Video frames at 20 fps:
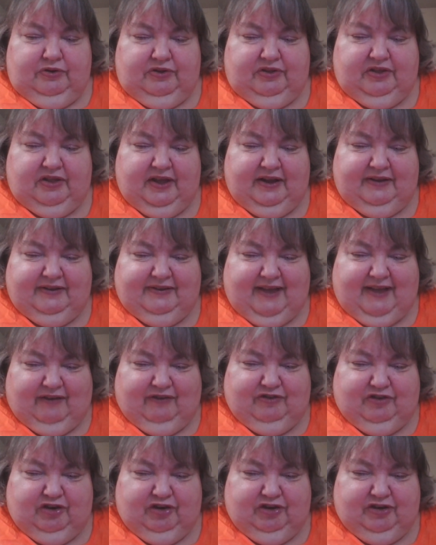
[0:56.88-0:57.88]
things
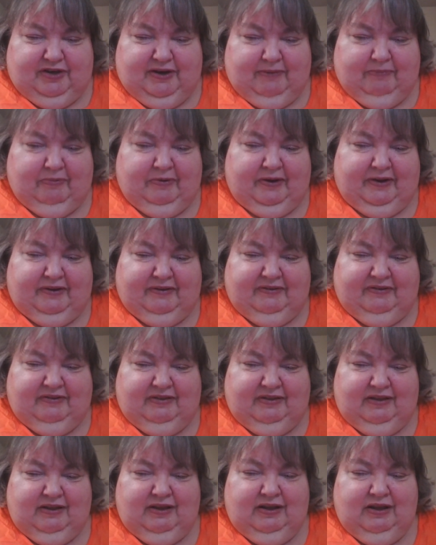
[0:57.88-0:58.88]
after she brings
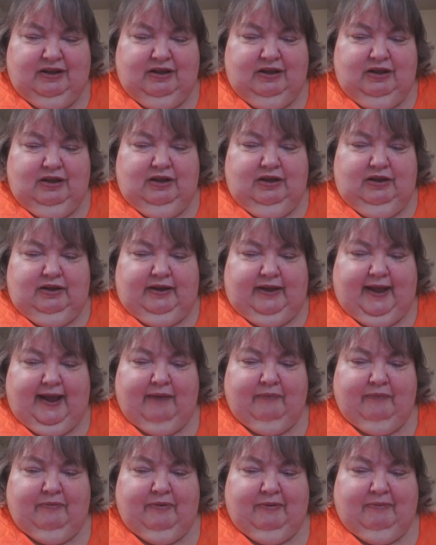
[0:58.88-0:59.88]
the
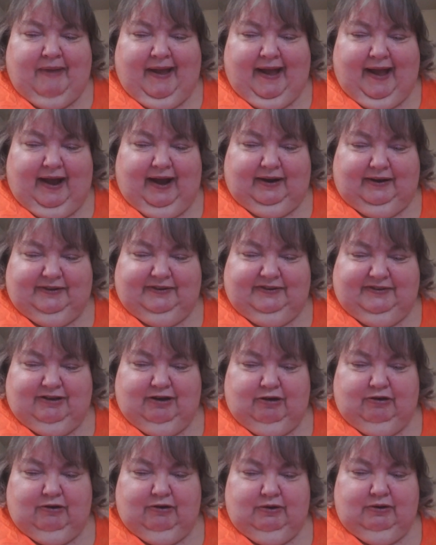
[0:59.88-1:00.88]
camera back.
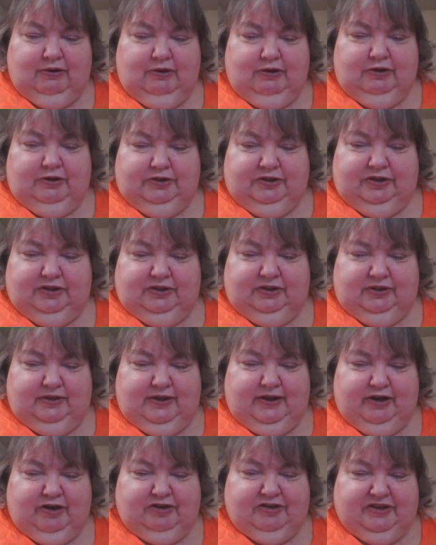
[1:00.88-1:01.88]
So
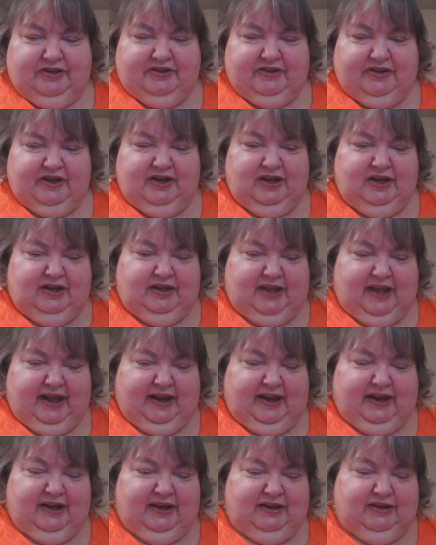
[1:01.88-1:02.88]
there she's gonna
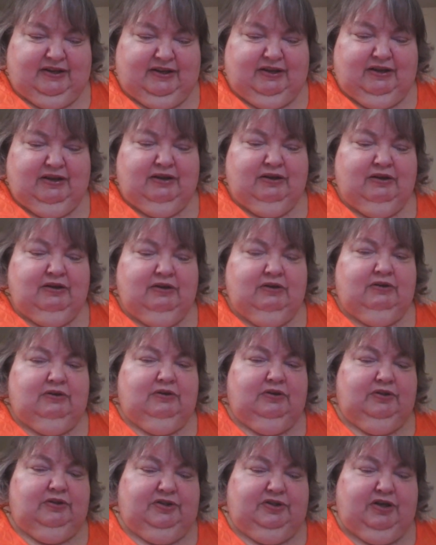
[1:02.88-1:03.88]
take it to
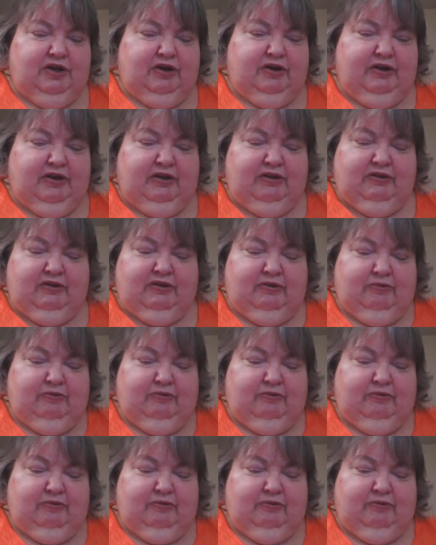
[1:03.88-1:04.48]
show you.